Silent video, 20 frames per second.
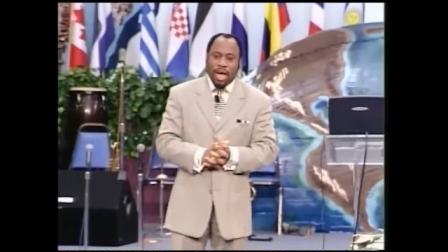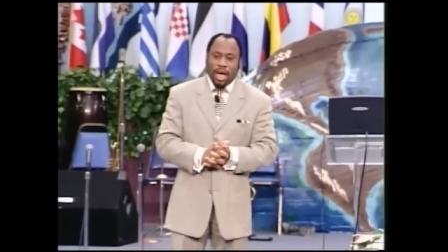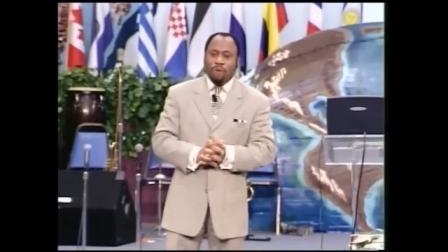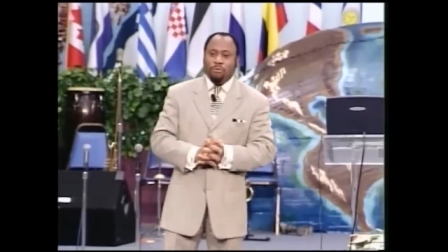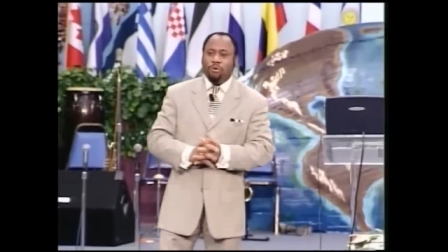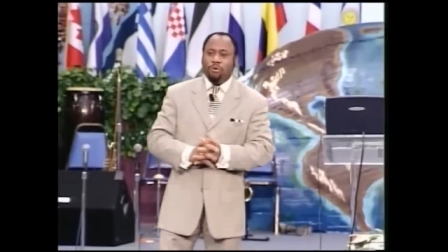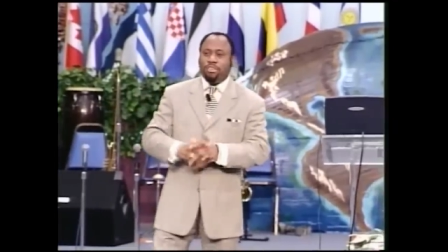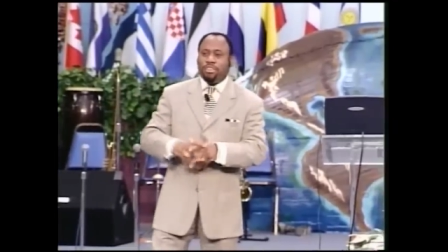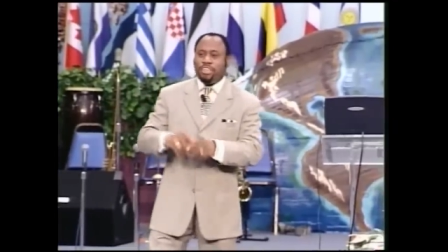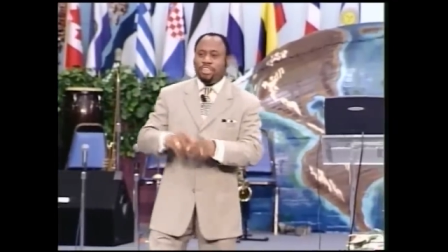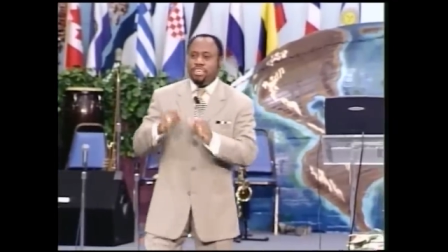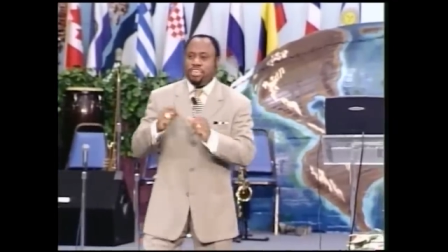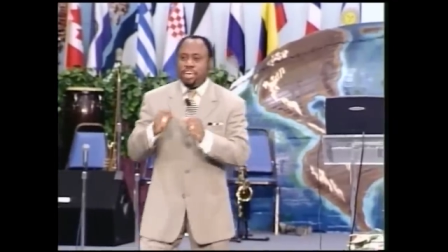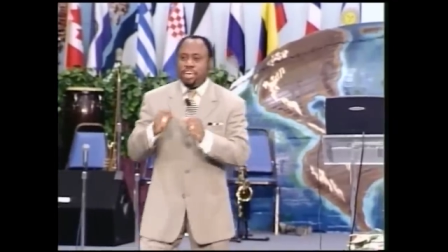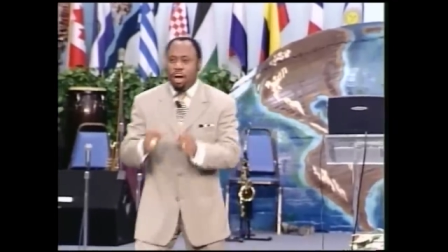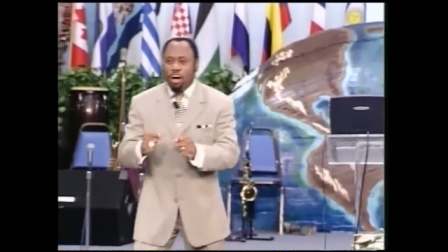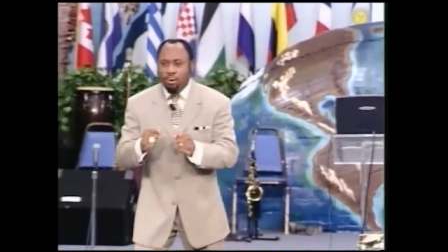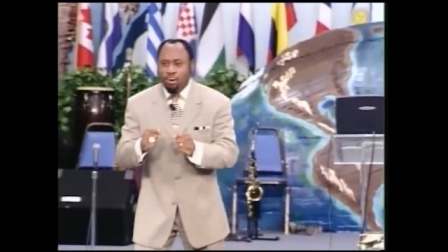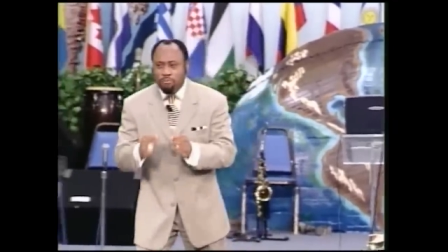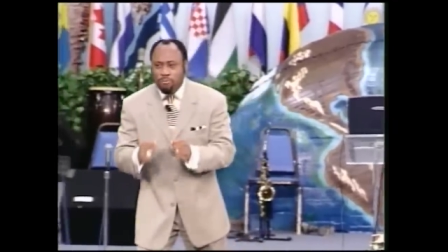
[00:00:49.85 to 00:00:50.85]
I want the
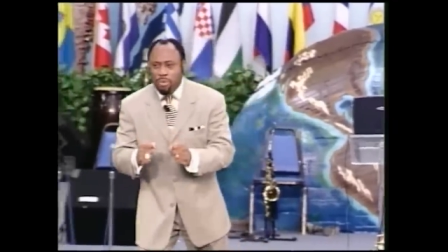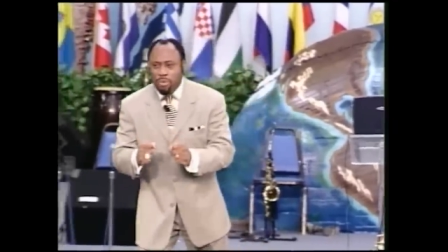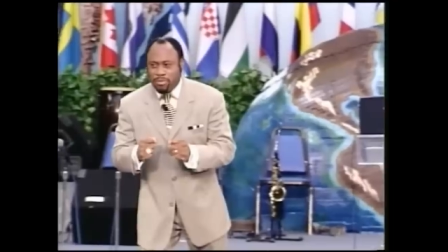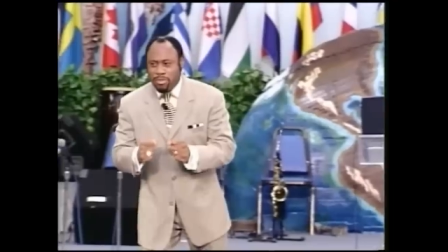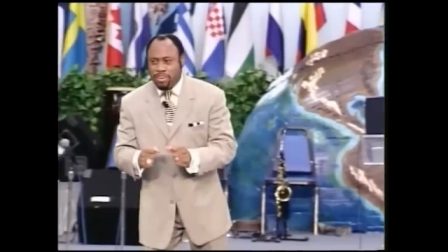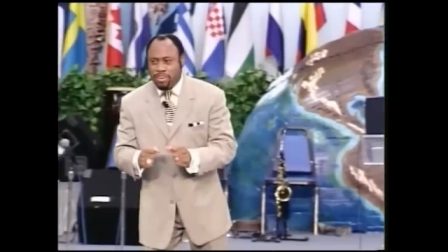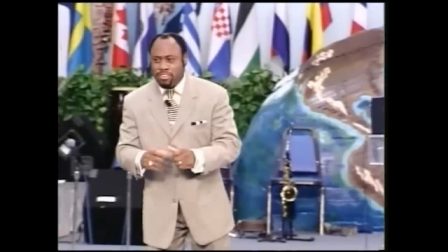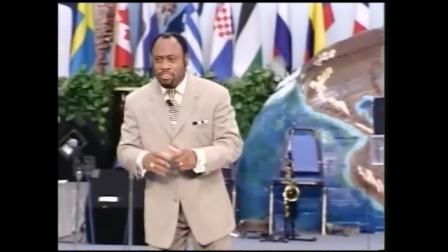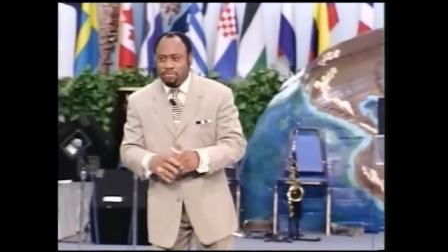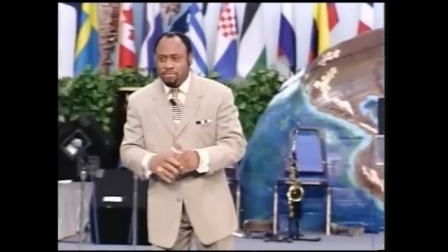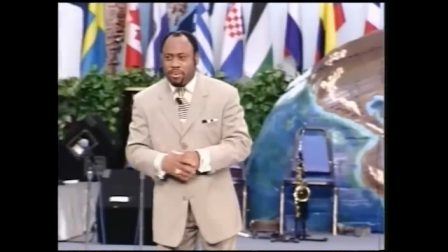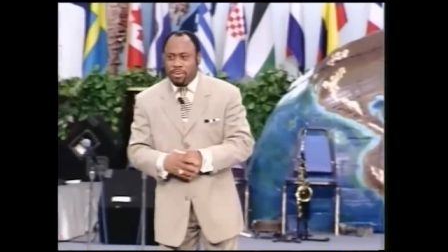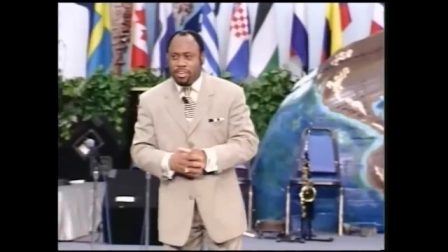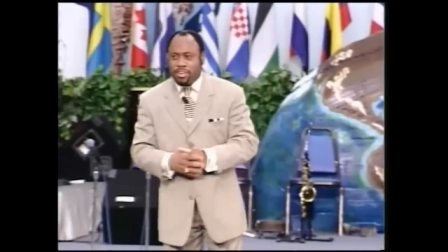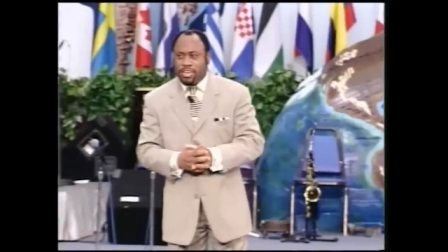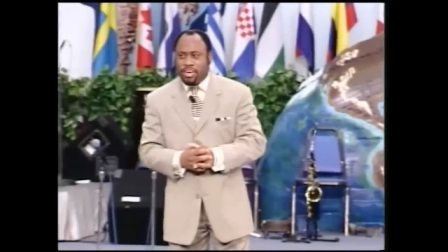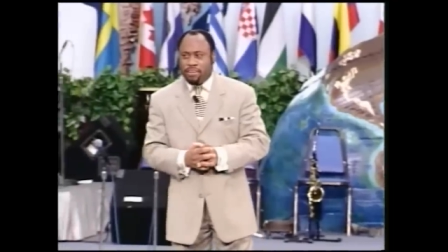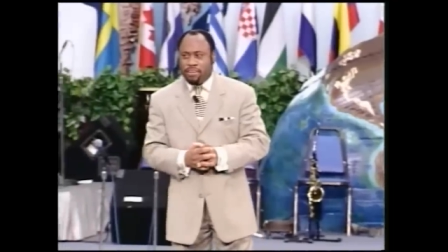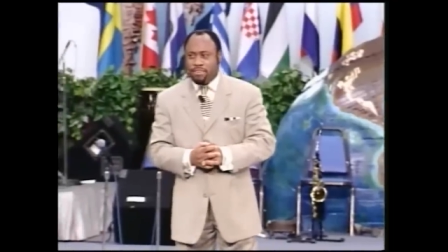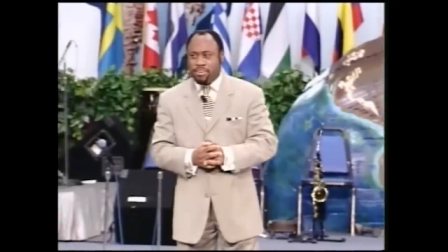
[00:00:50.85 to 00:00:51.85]
young people to listen
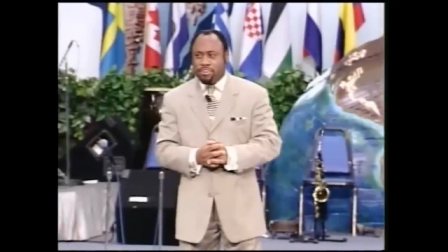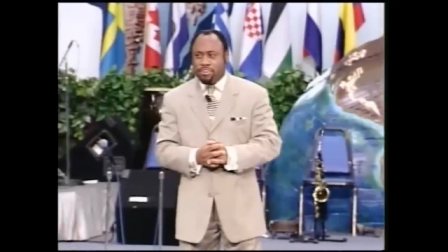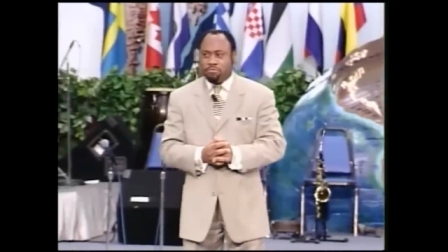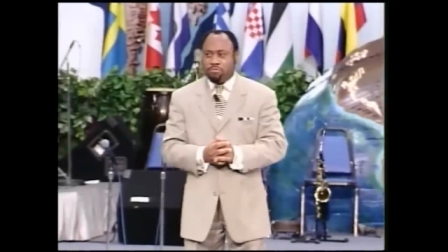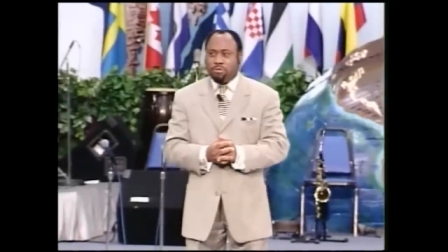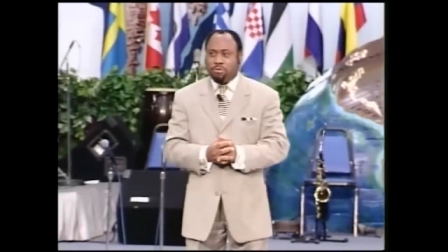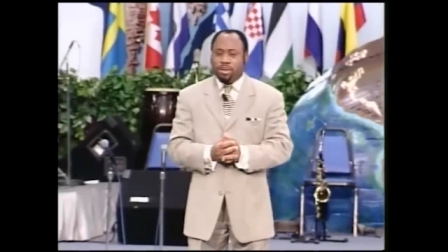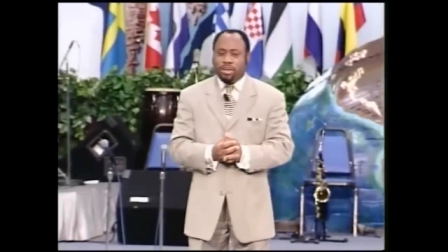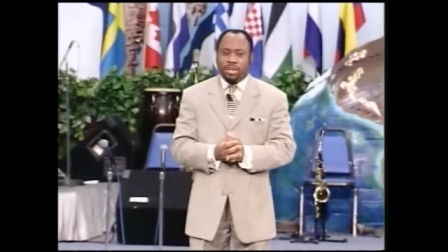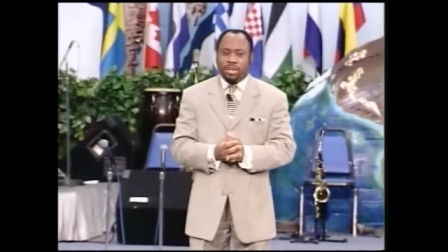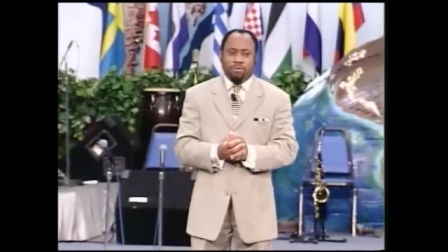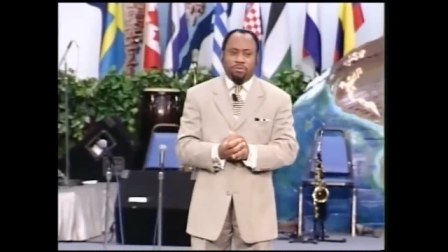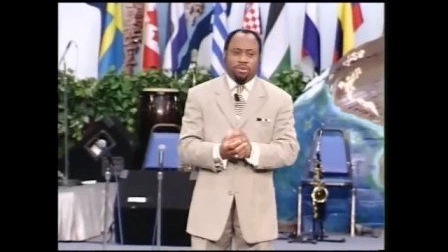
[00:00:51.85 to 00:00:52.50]
very carefully this morning.